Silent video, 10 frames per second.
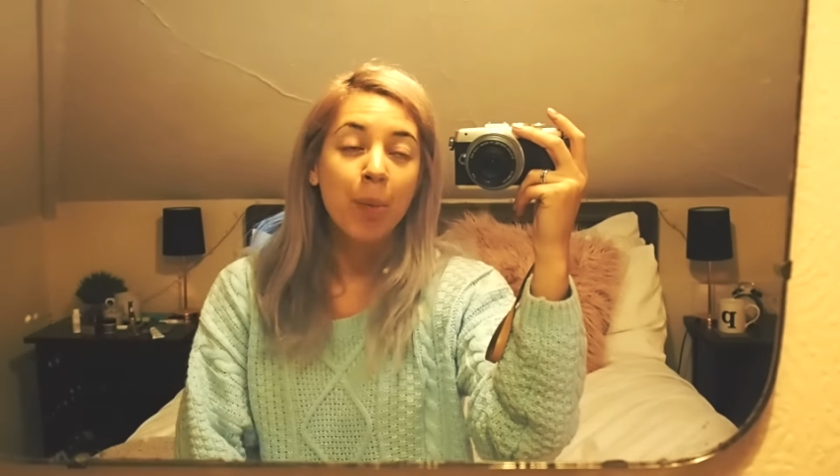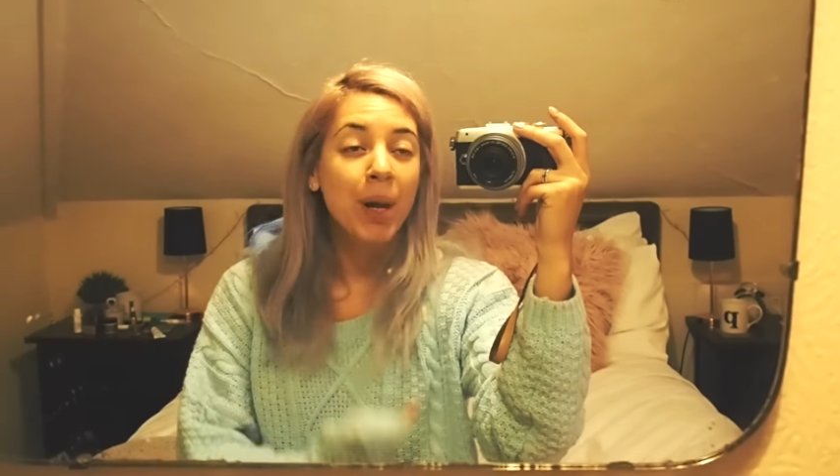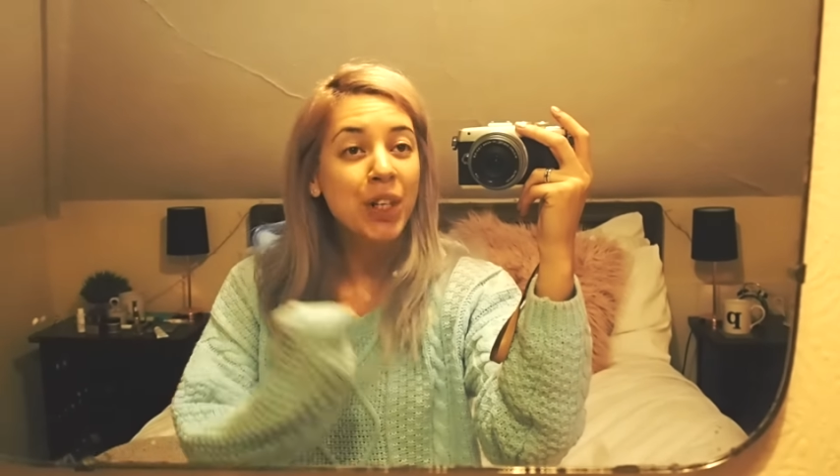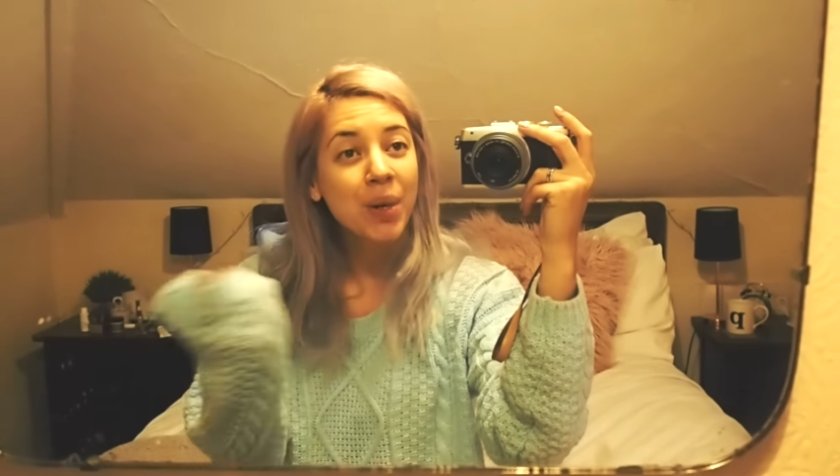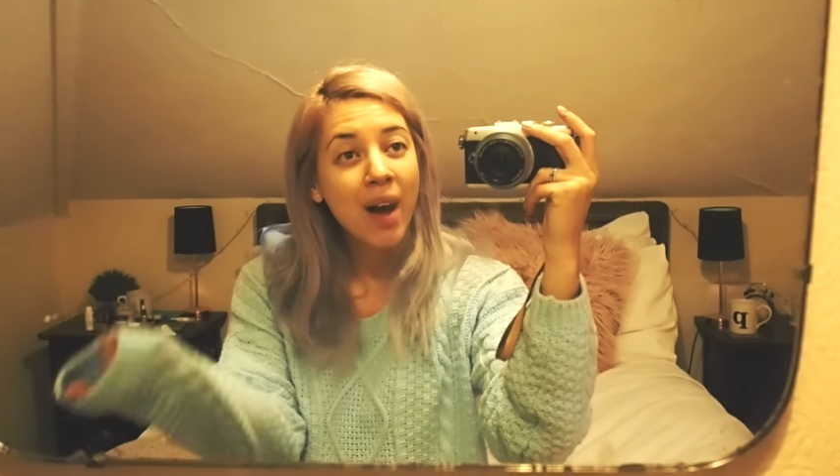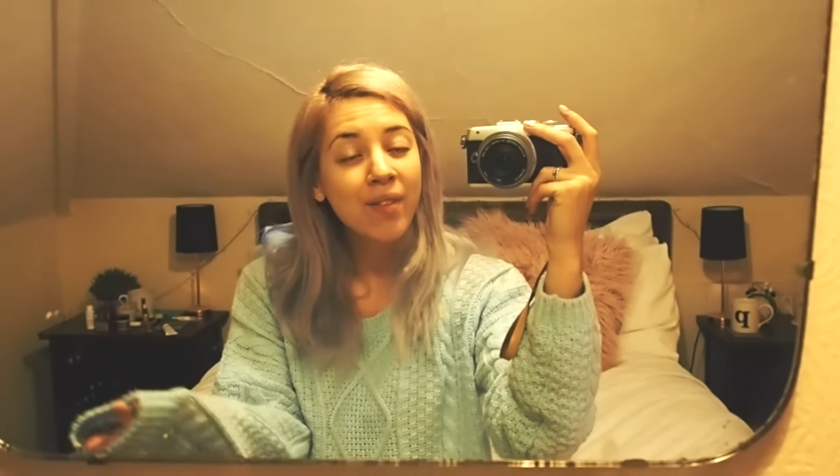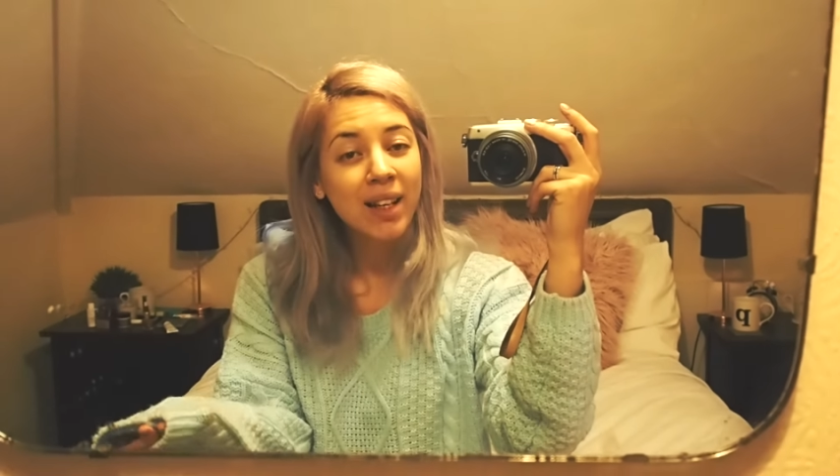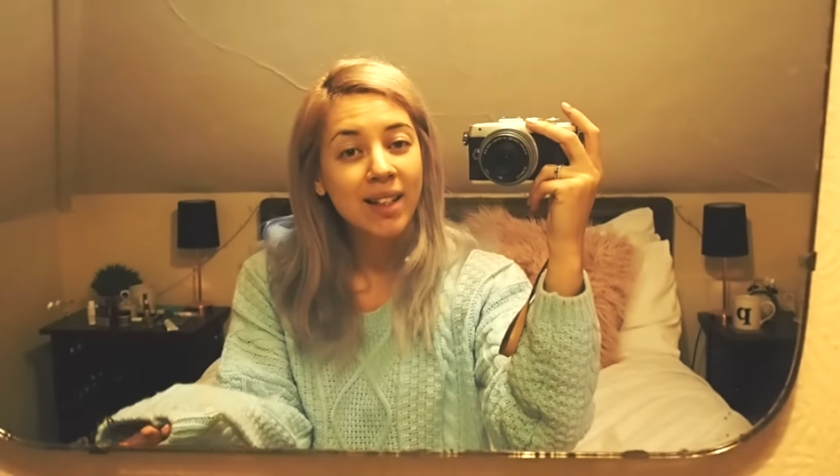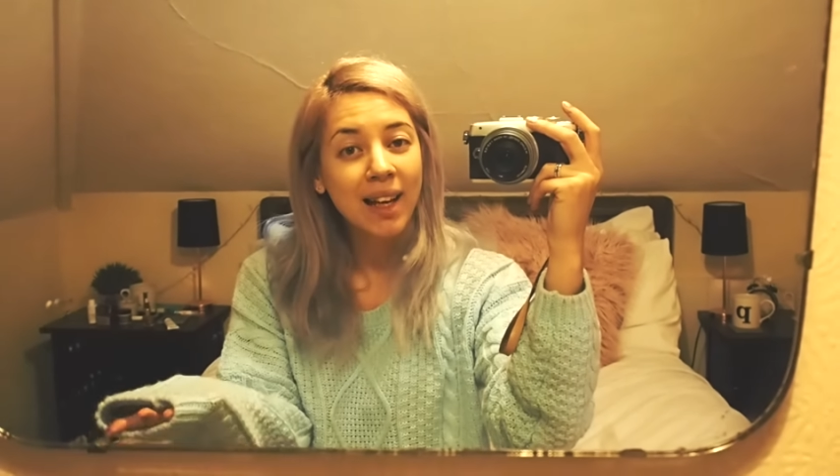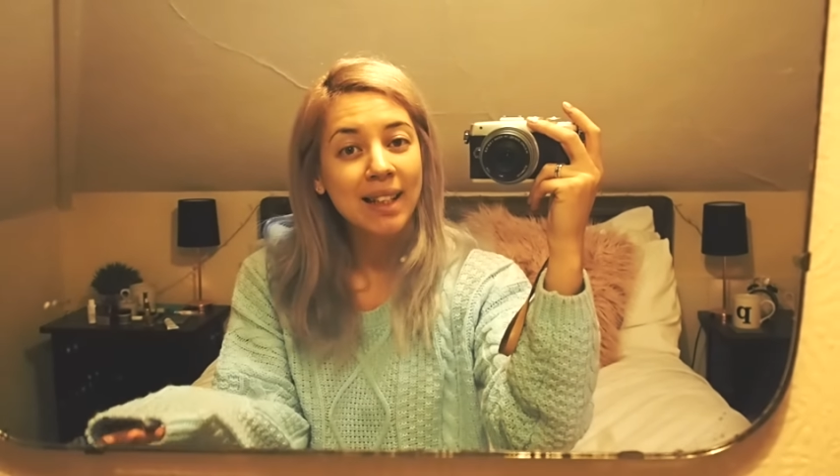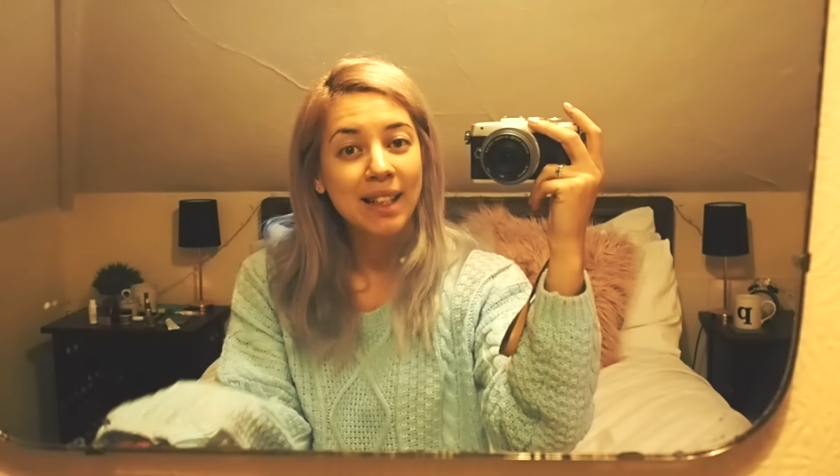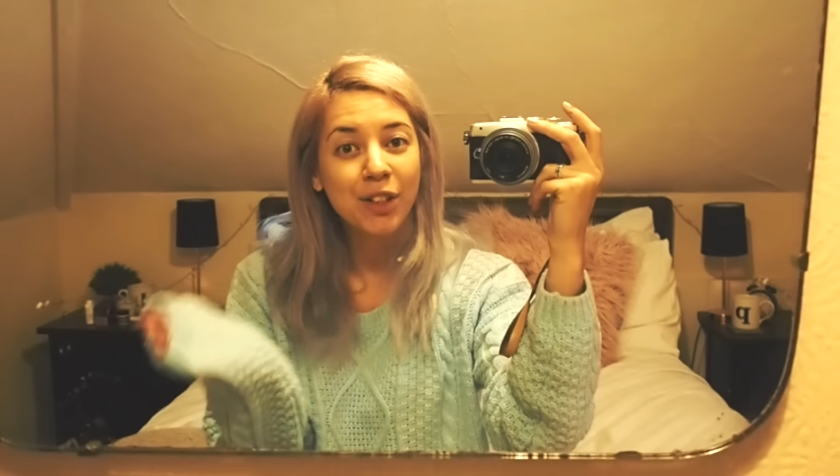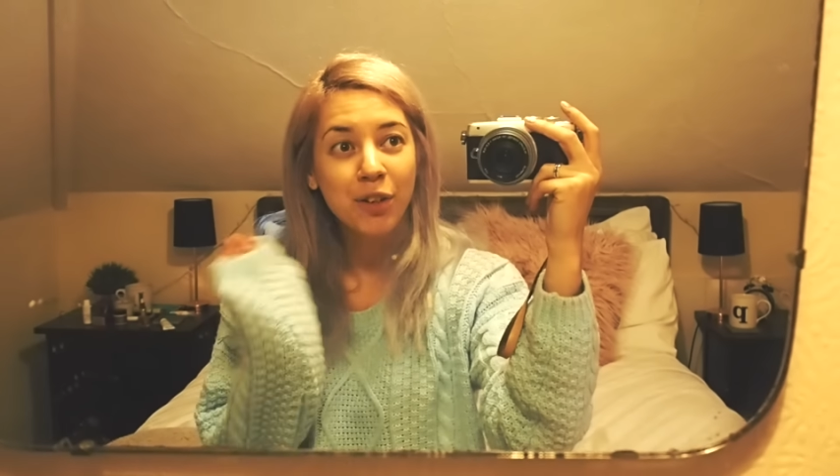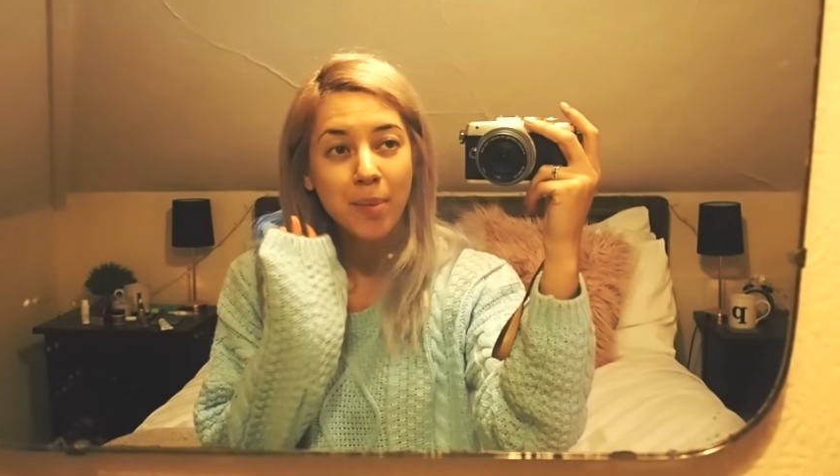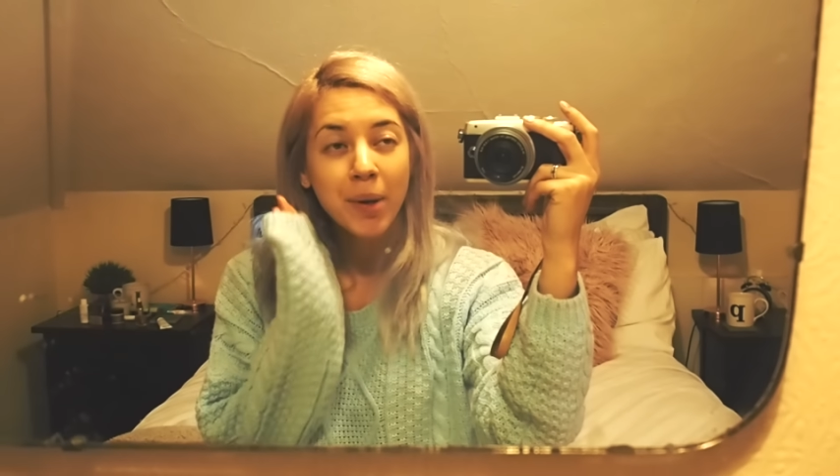But I do have an exciting trip